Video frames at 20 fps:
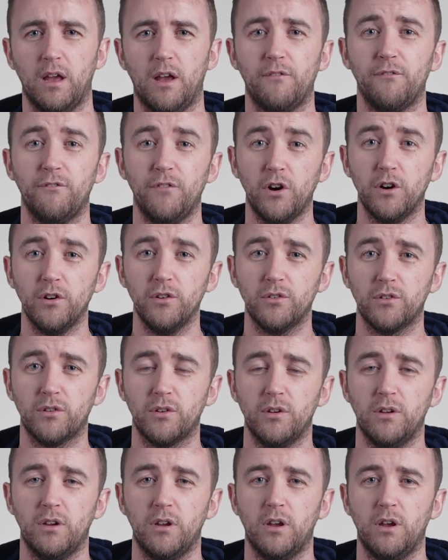At first,
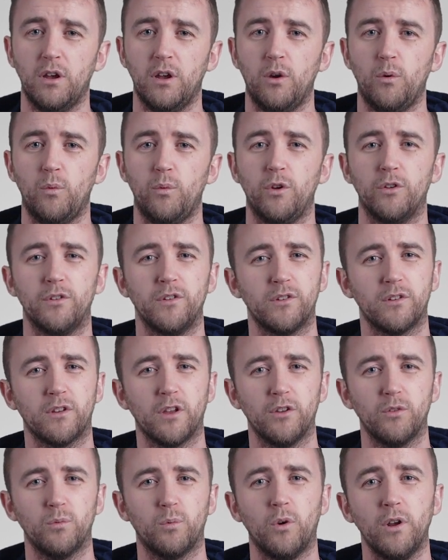we'll
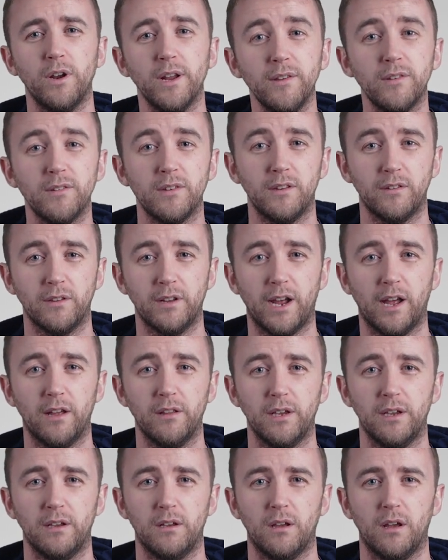discuss what is
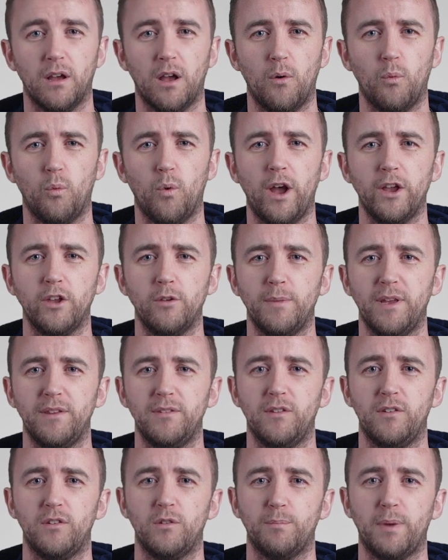seasonality and why you may
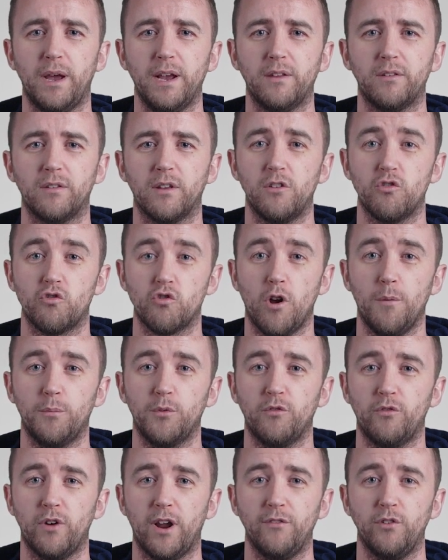see spikes and drops
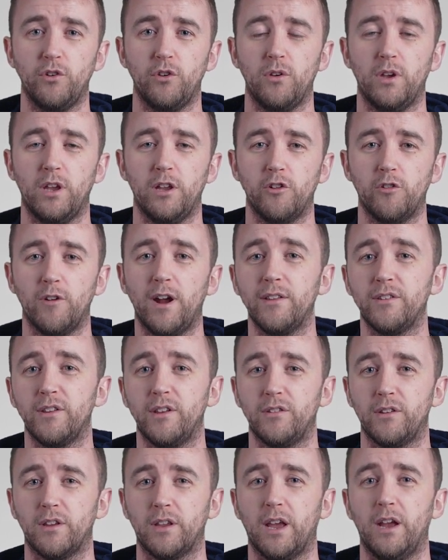of revenue in your
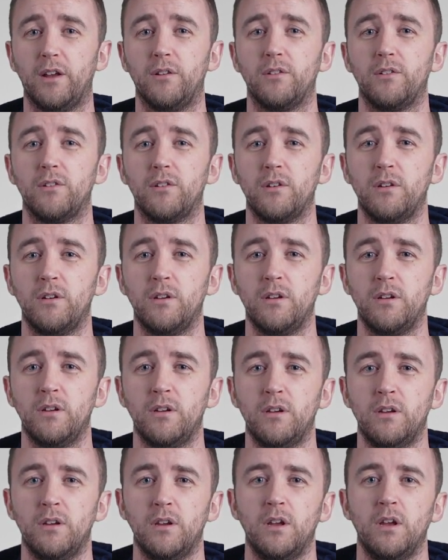AdSense accounts.
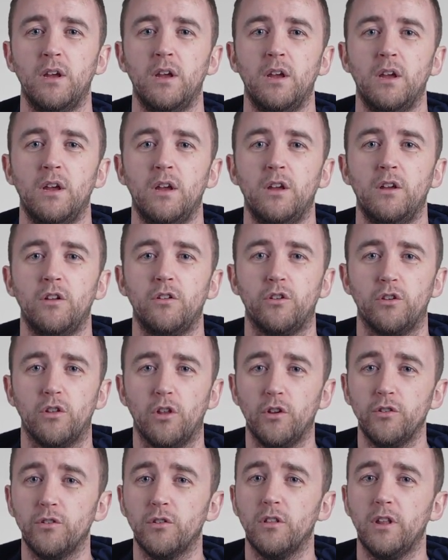You'll
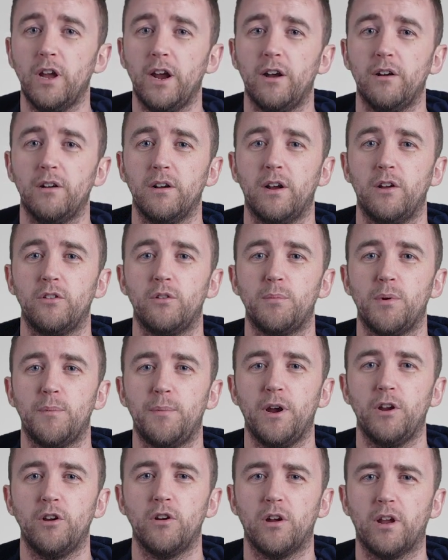also learn how to
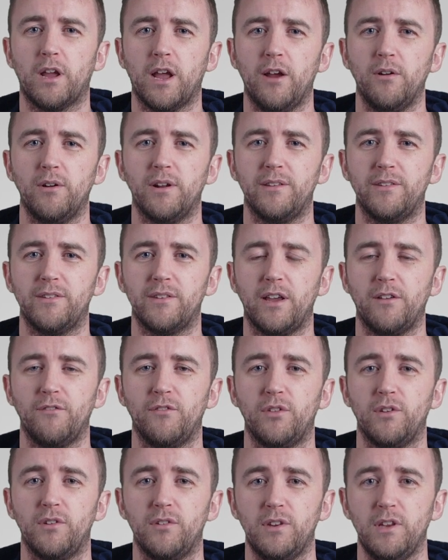prepare your account and site
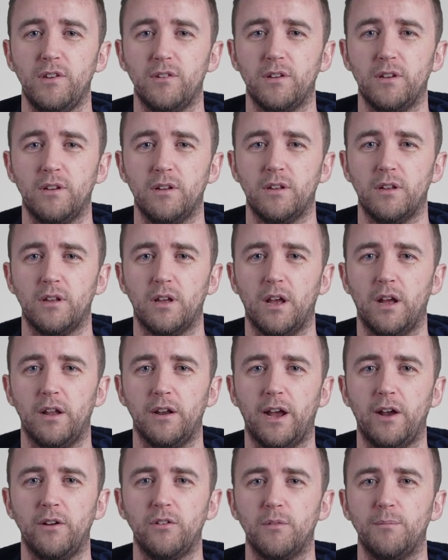for the season and
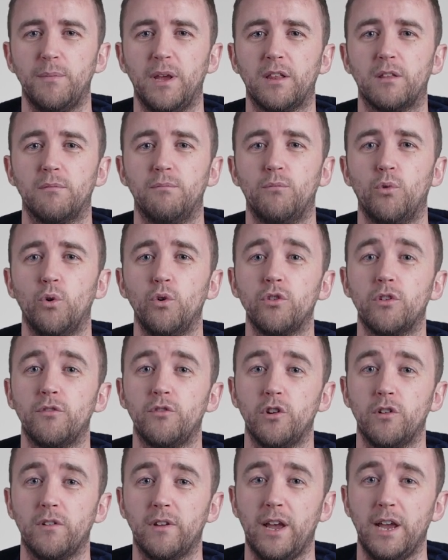how to make the most of
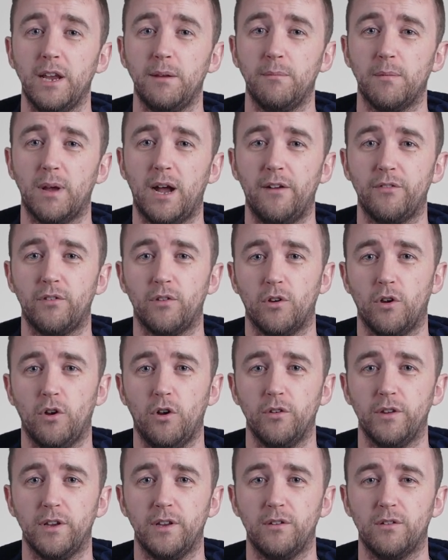your time after the
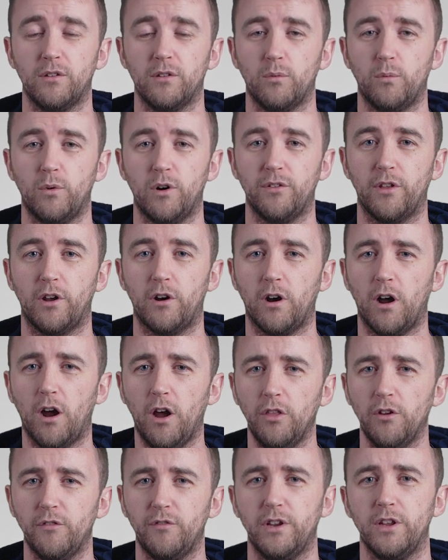holidays with our
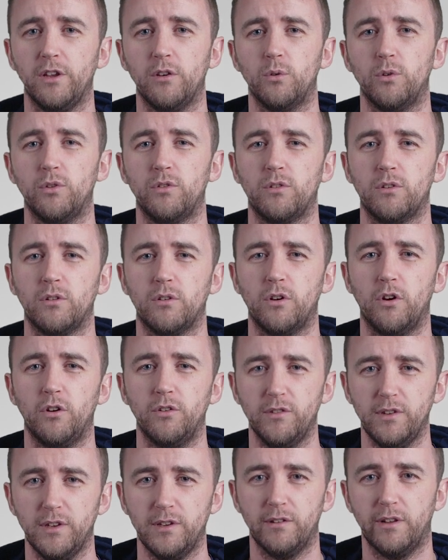other videos on
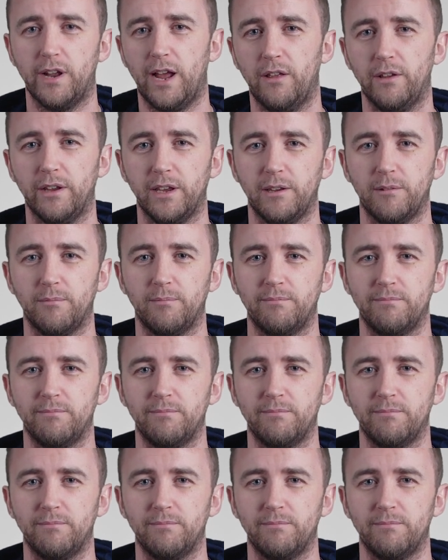seasonality.